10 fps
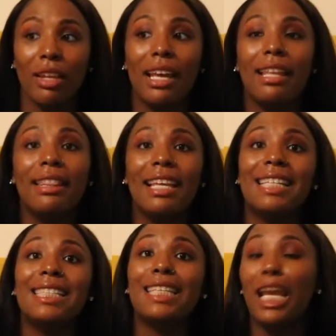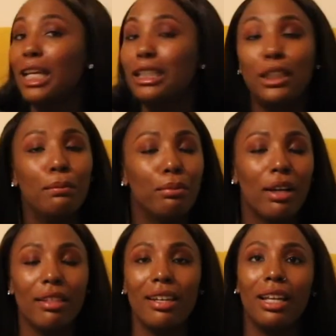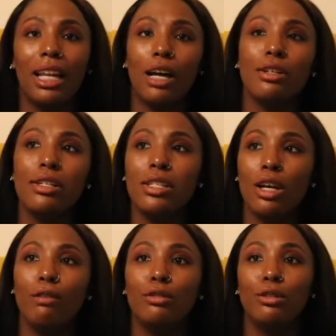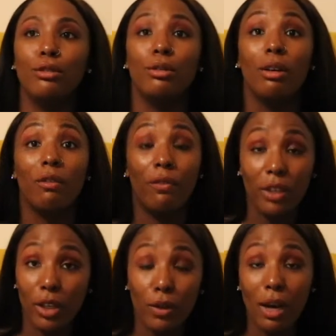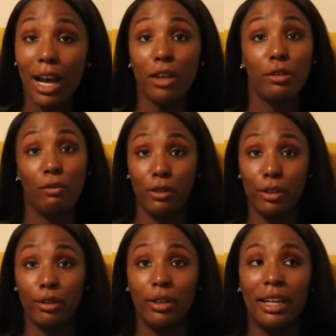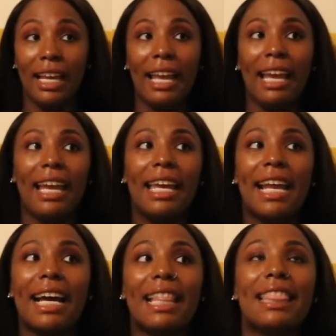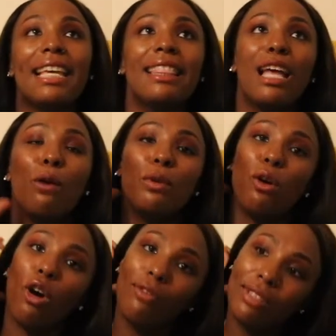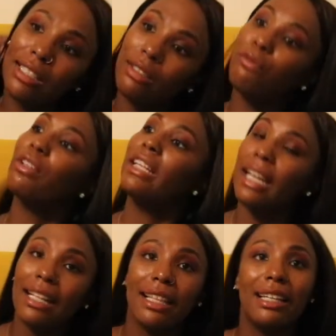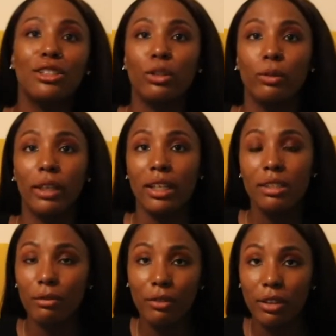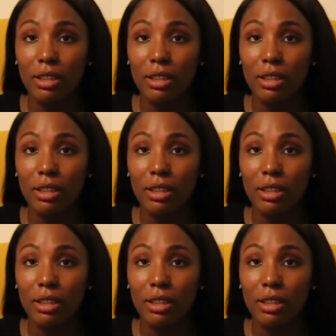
And then take a deep breath and allow yourself to feel how you feel. And I think that we often forget that it's okay to feel.